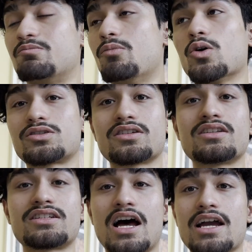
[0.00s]
most of the
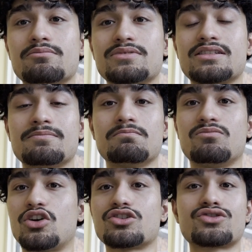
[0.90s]
times
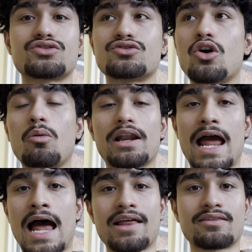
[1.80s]
there's no one
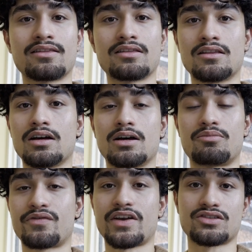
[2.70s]
at the
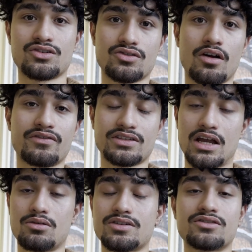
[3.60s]
professor's office
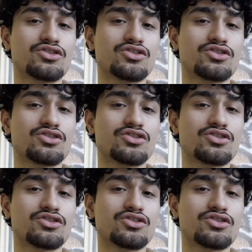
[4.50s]
hours.